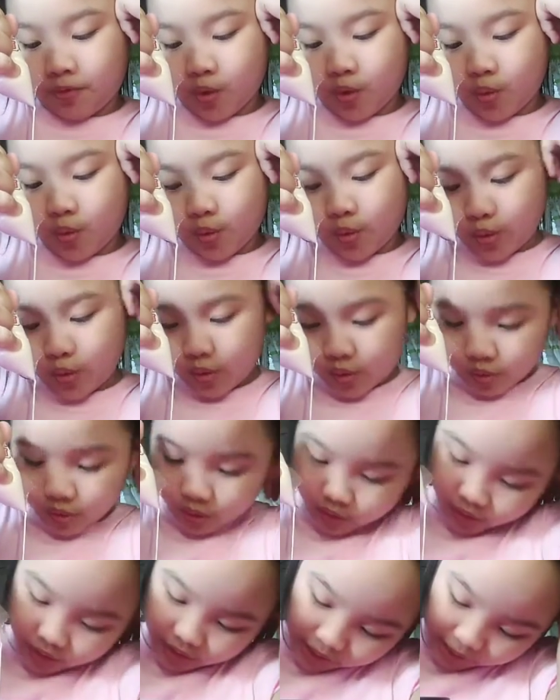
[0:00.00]
Ooh,
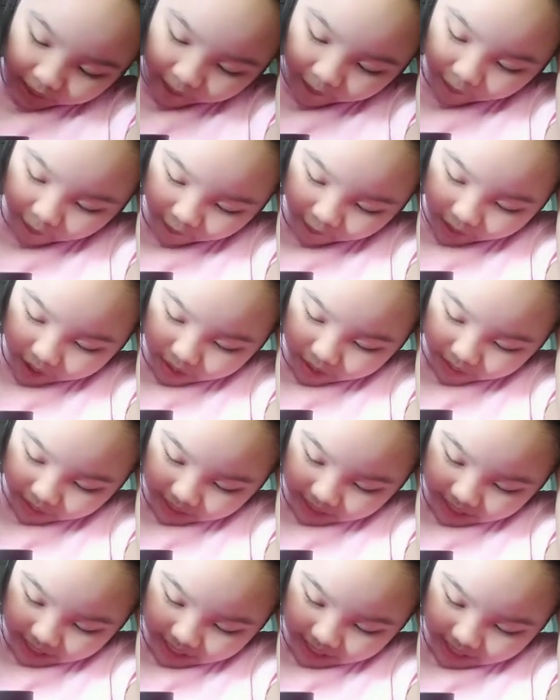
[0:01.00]
look like a
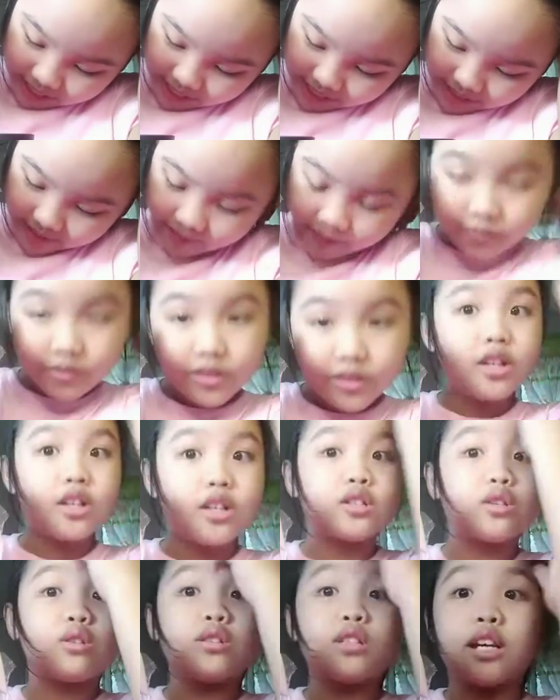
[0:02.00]
fountain.
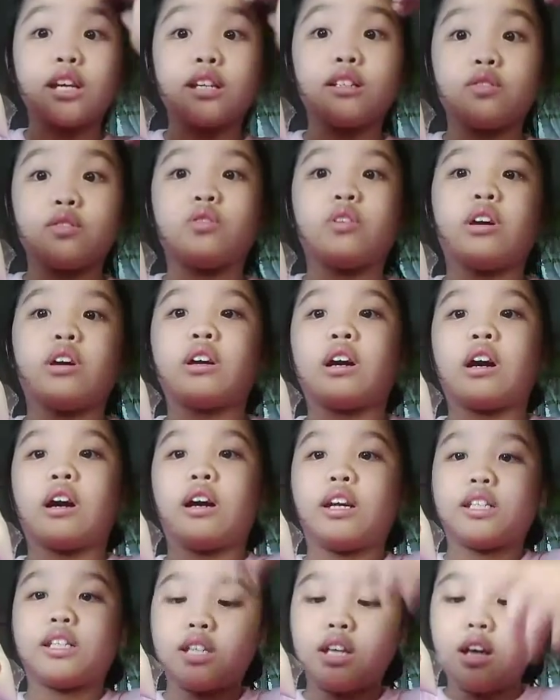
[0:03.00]
So satisfying,
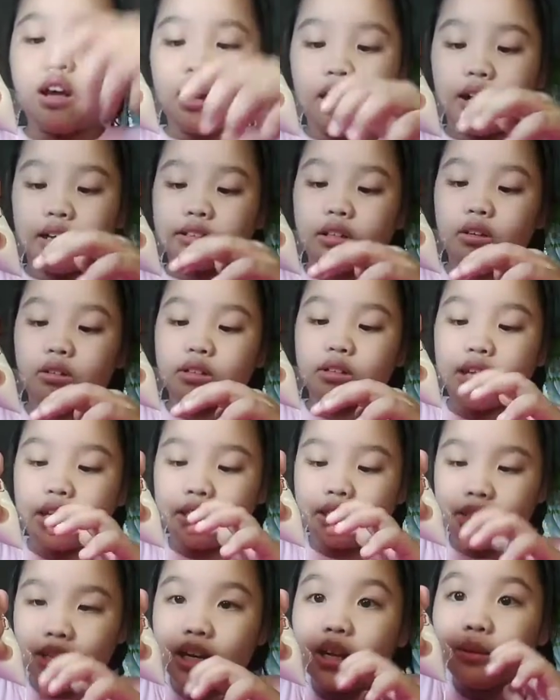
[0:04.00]
guys. Cut only a
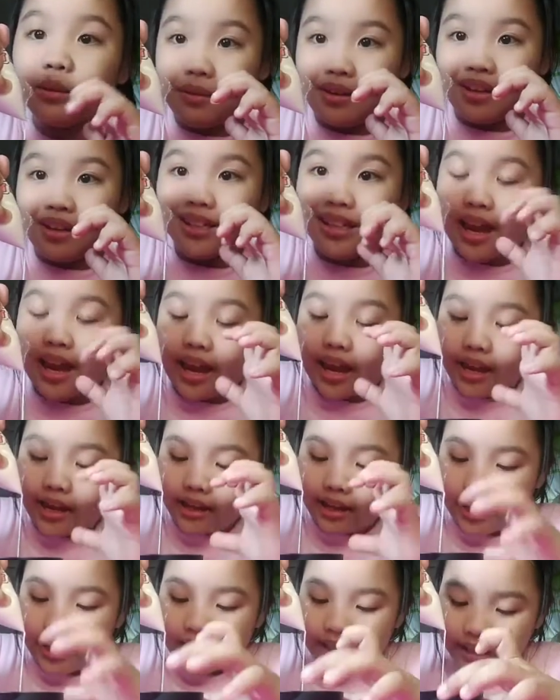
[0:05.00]
little bit and
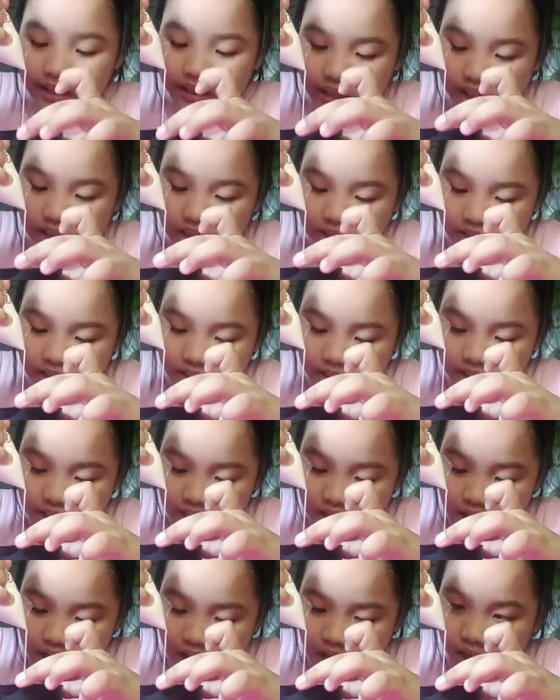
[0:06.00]
like this,
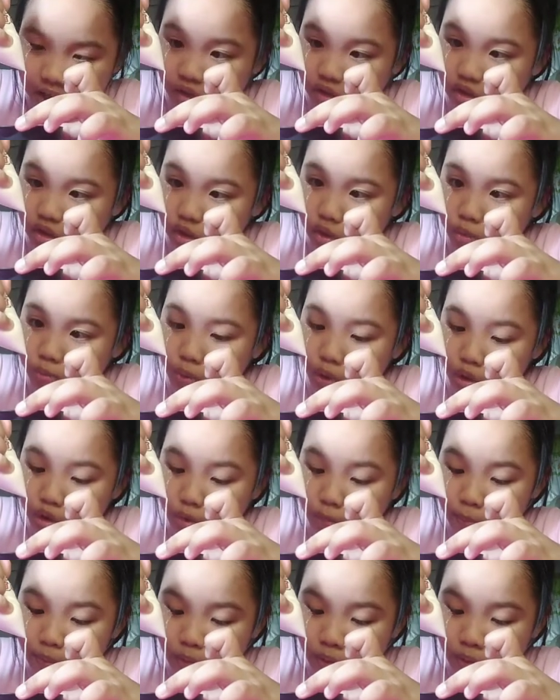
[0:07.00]
and you just pour.